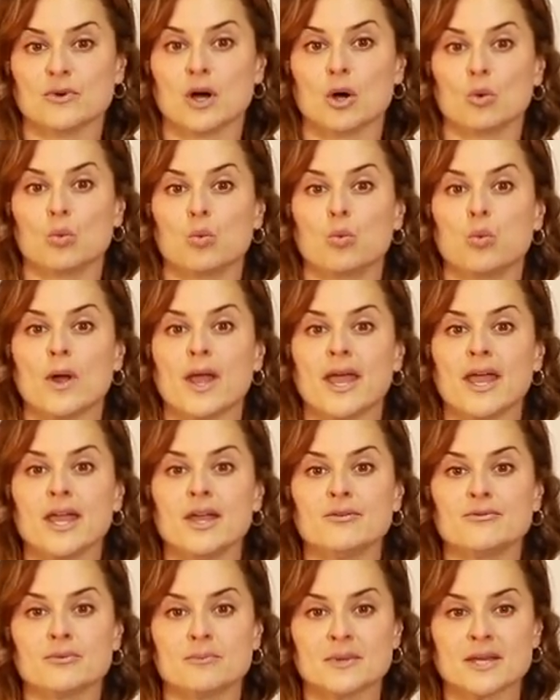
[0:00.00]
away
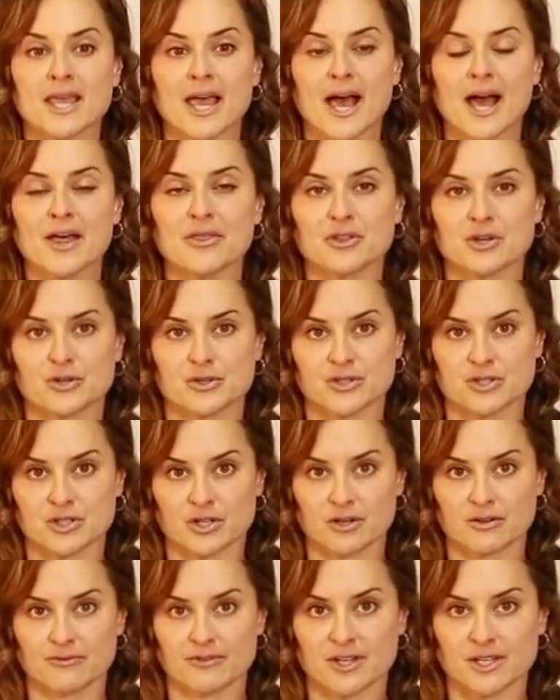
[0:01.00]
from the catheter
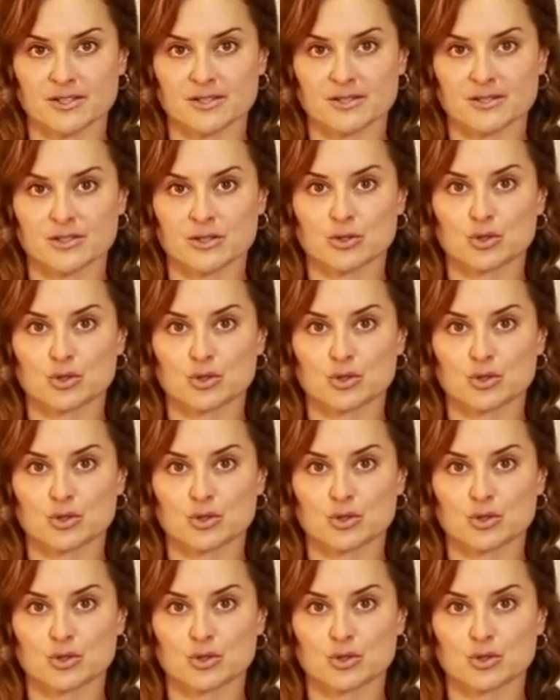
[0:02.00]
surface